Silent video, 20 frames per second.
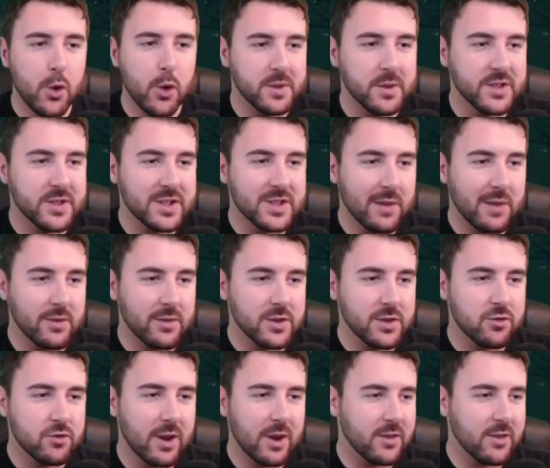Movement
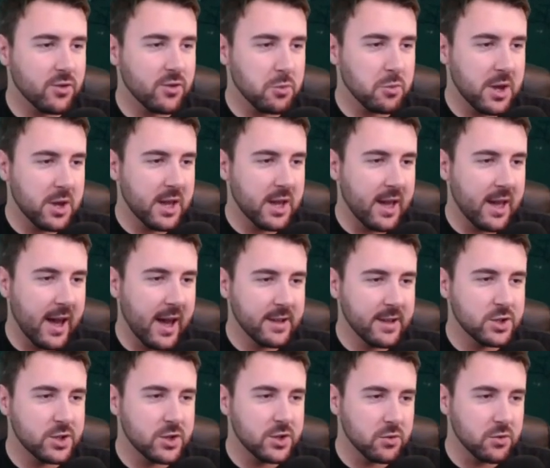7, strength 3,
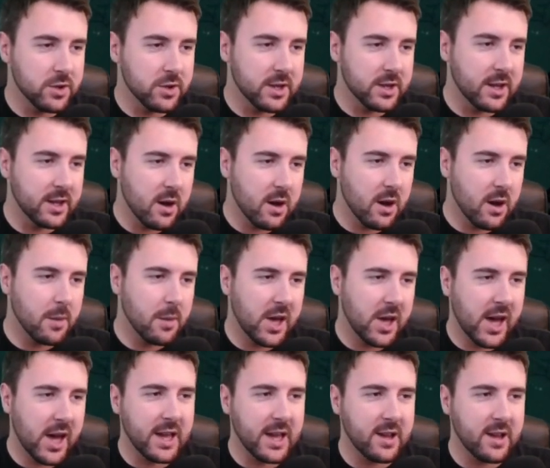edge 3,
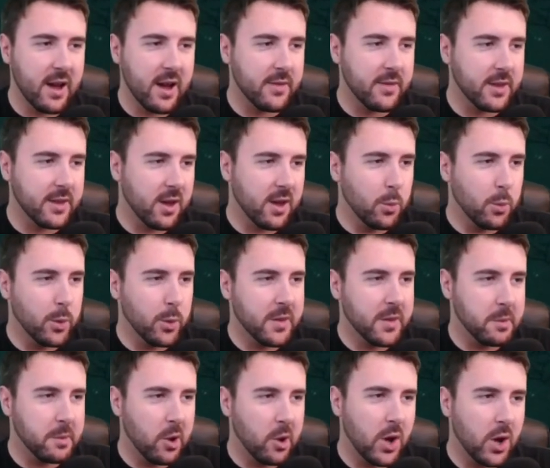armor 8, and they come
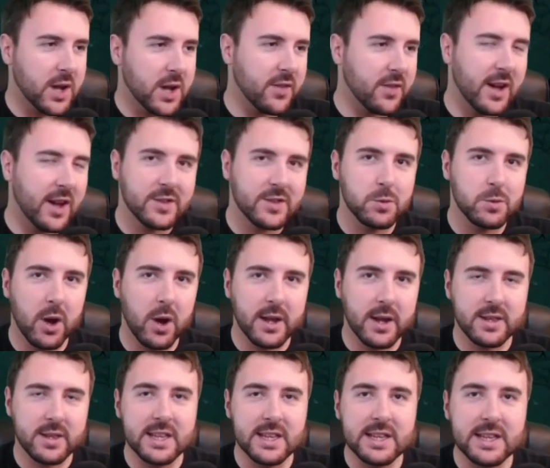with block. That's
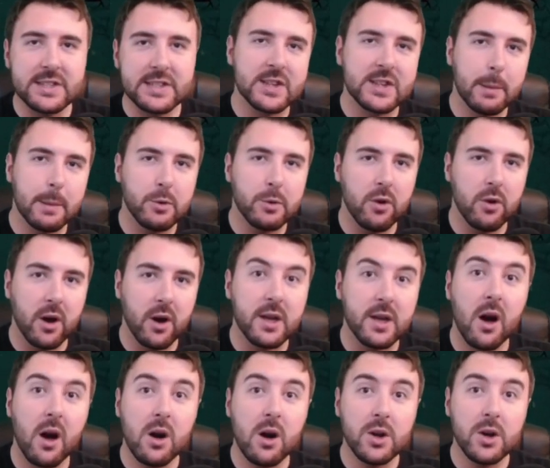right, these
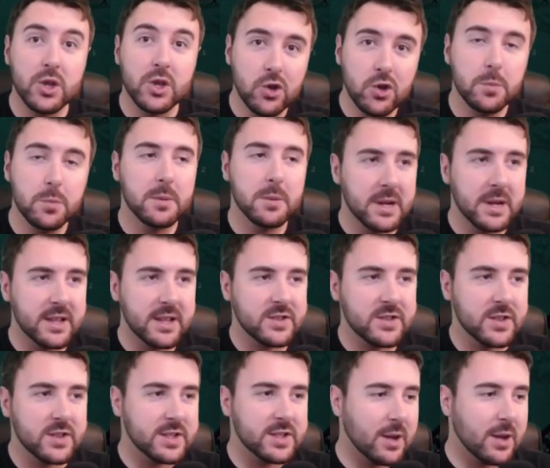samurai are human
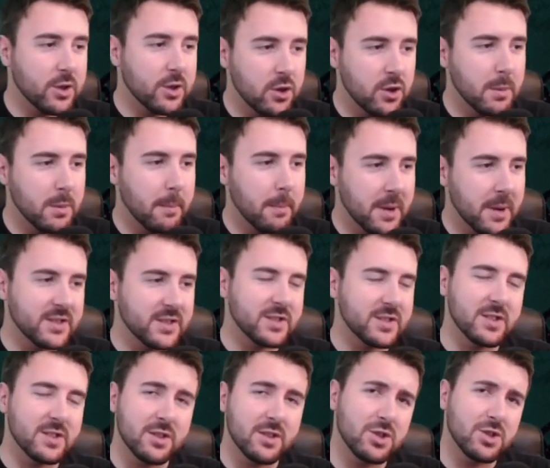blitzers. Now, human
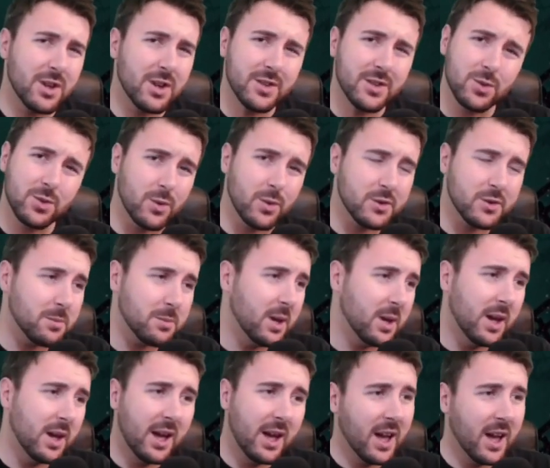blitzers are just
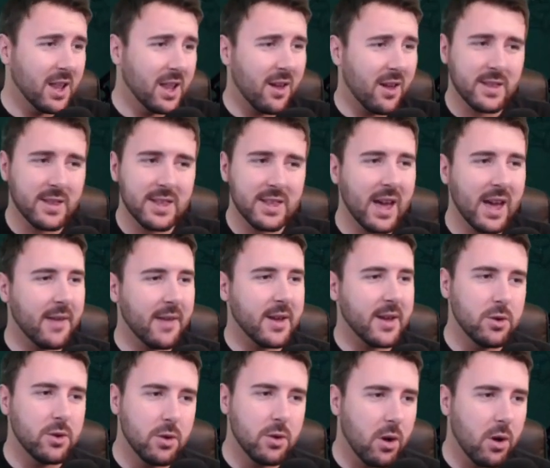awesome. Like, yeah,
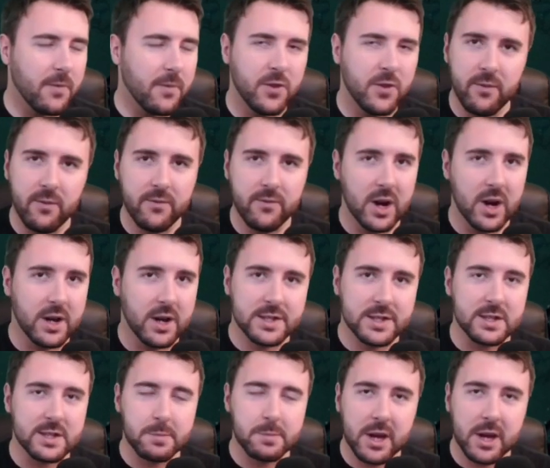they're not the
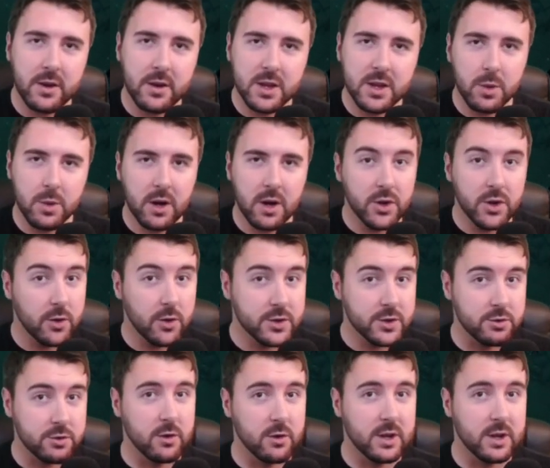fastest player in the world, they're not
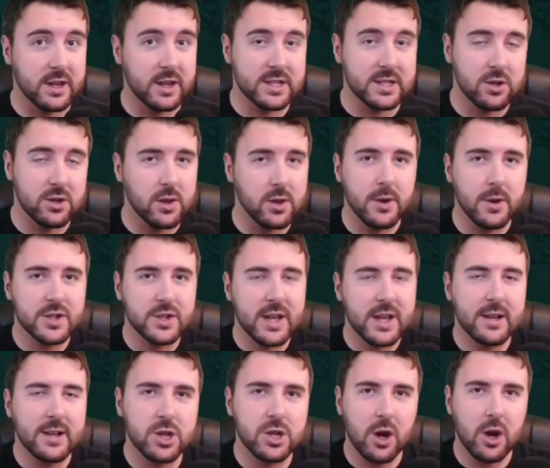the strongest, they're not the
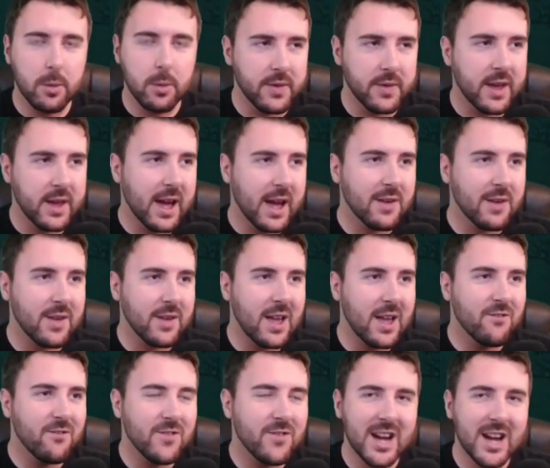most agile, but they have
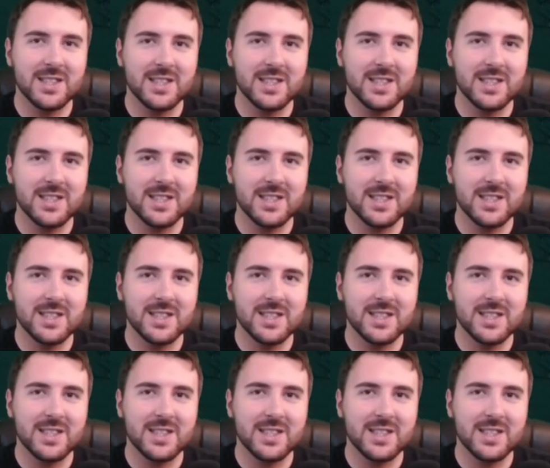a